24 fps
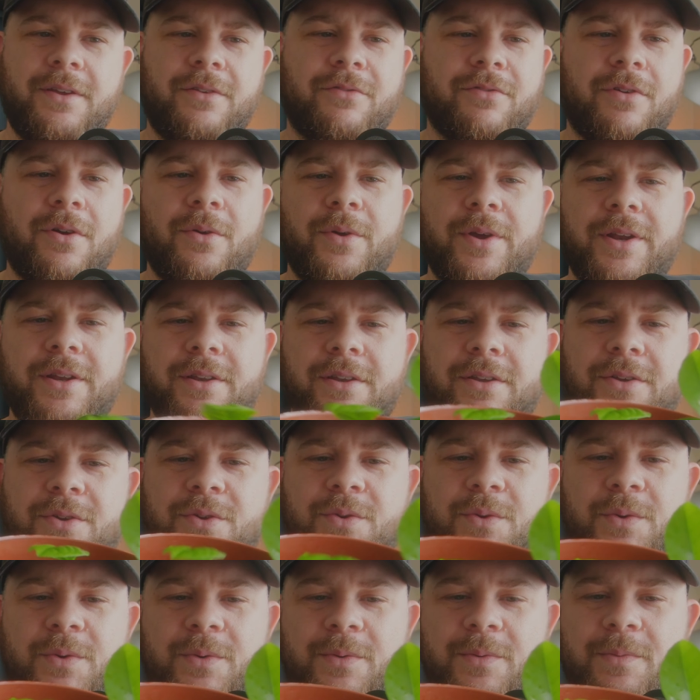growing
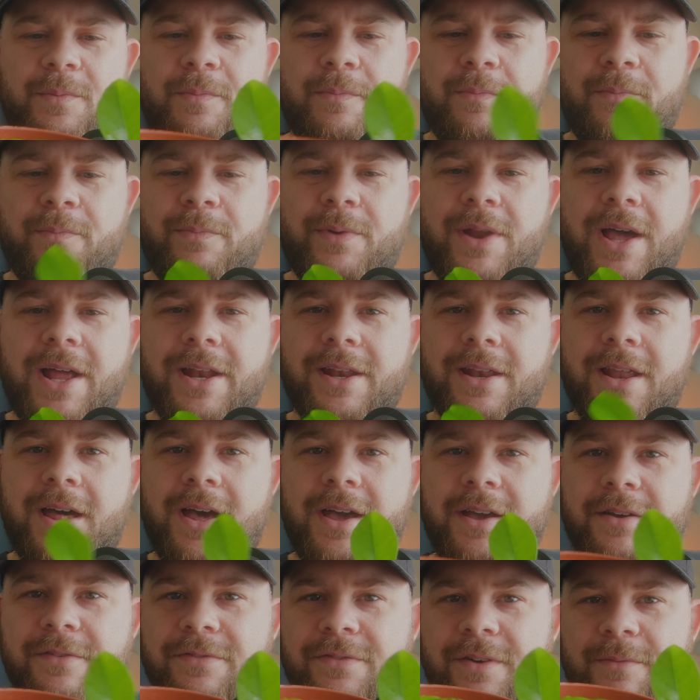new plant
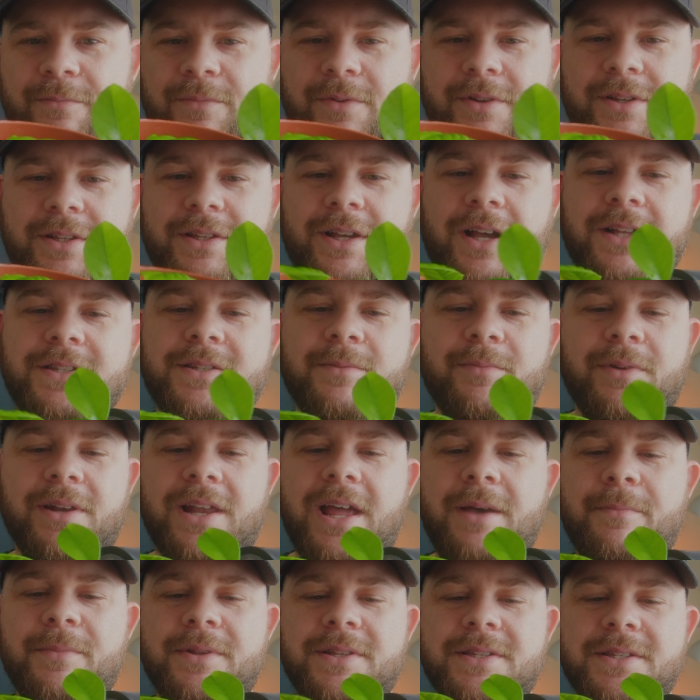life. I'm Got some
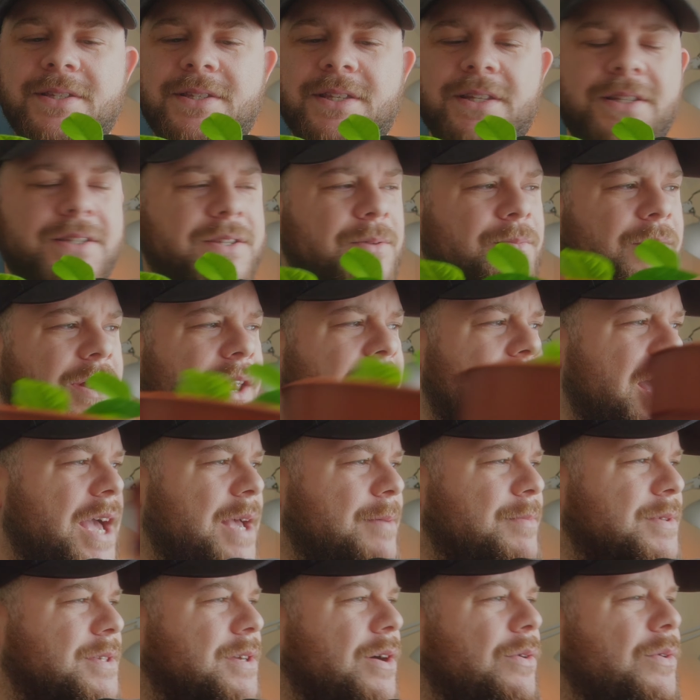lemons and some
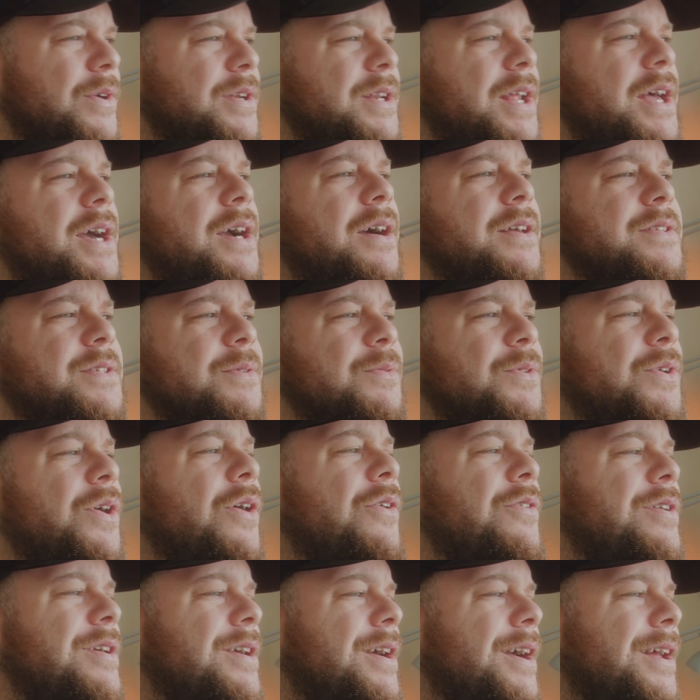limes going there. Got some
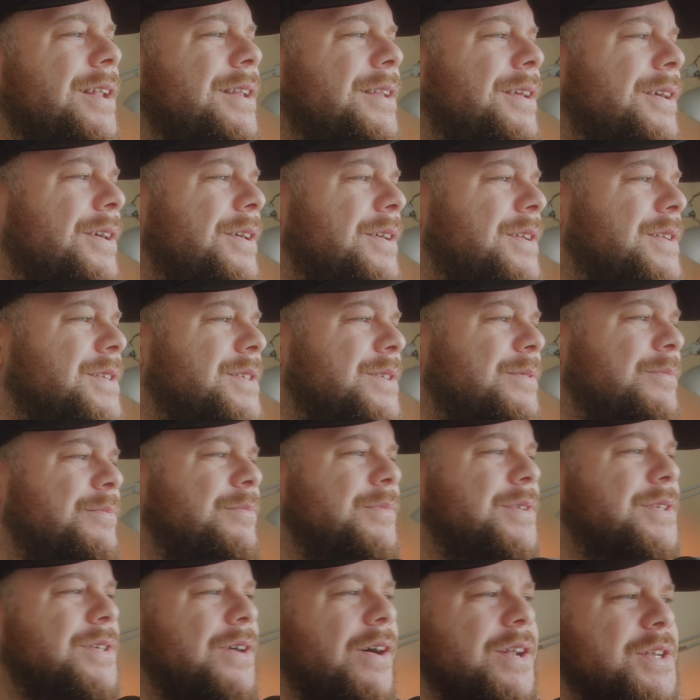coriander, some
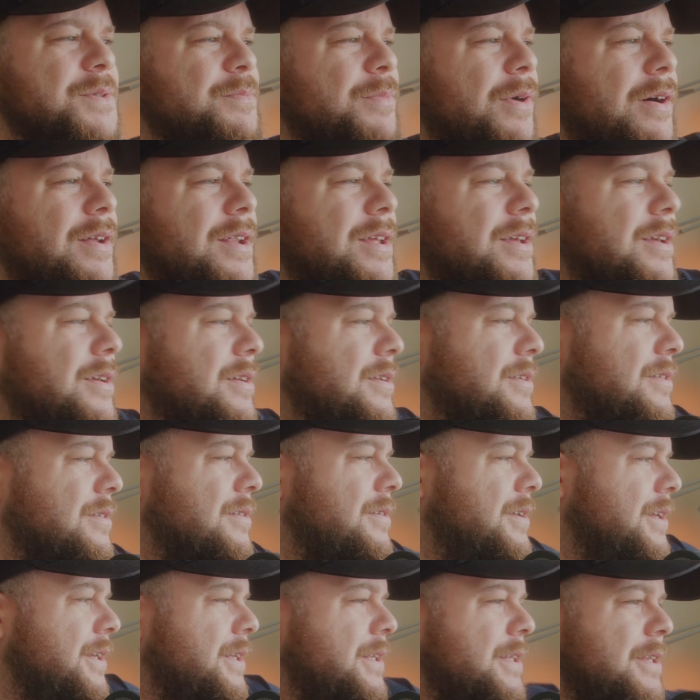scotch bonnet, and
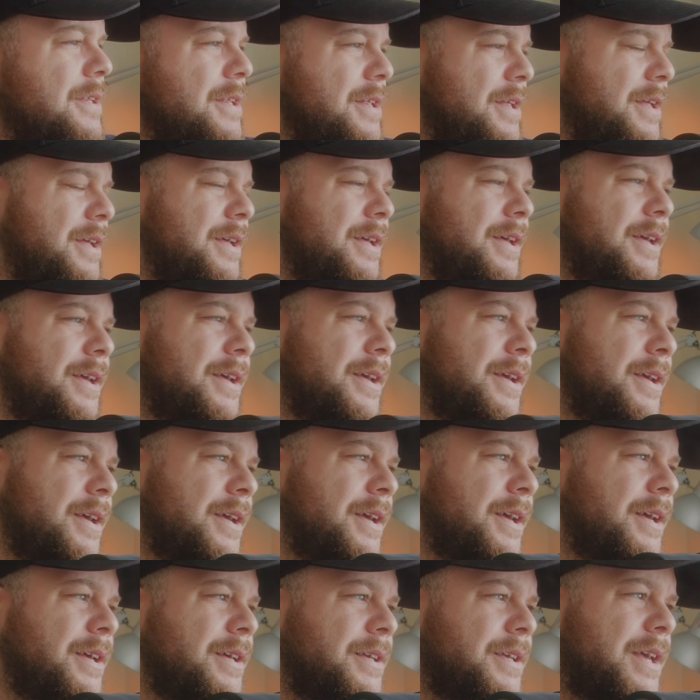
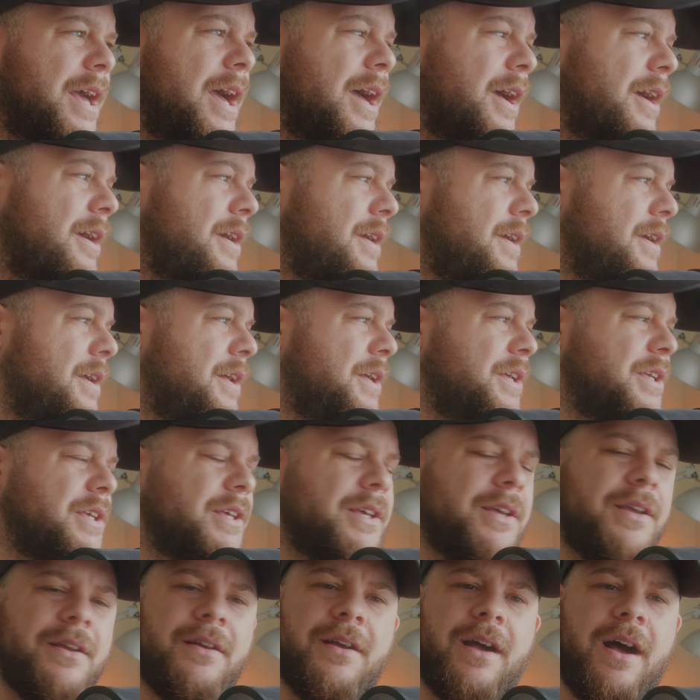yeah,
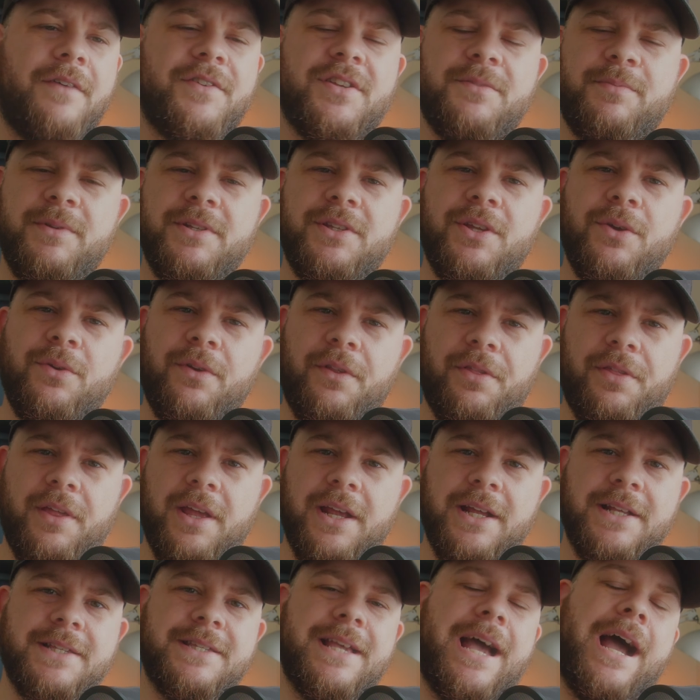I've just been doing
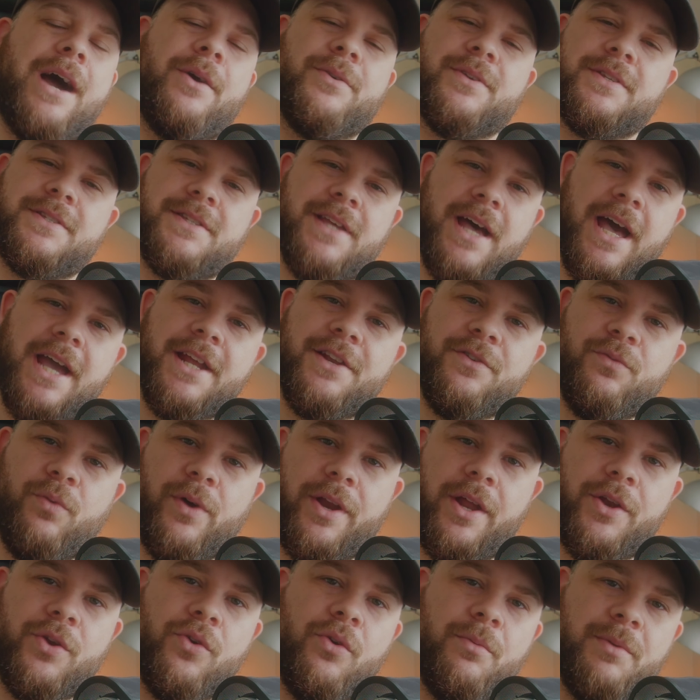things outside of
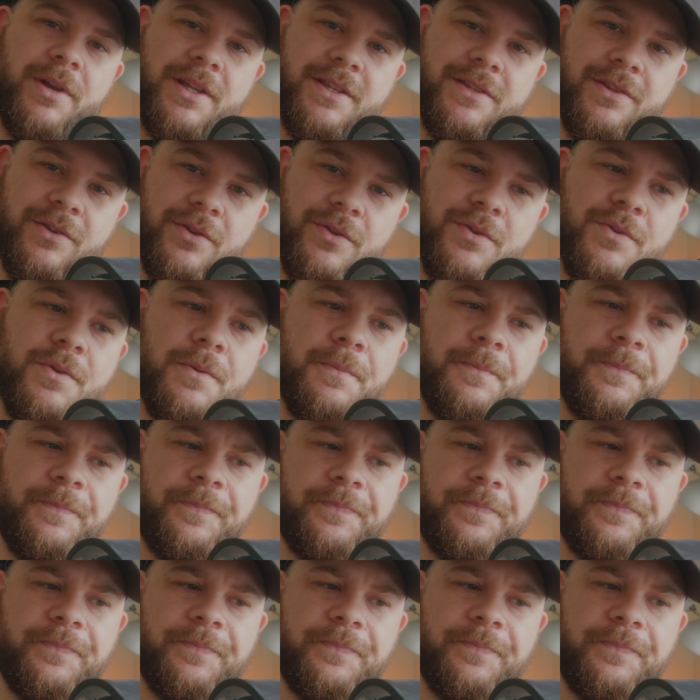what I normally do